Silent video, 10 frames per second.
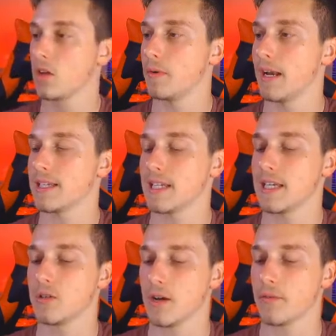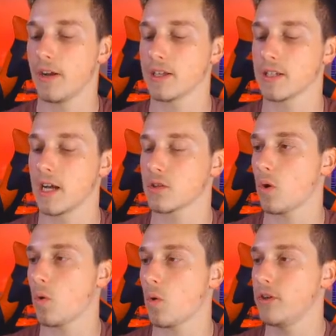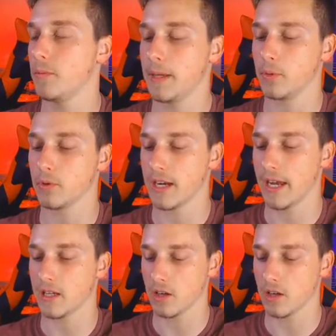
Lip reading: But let's see who's up first, guys. Got quite a few people today,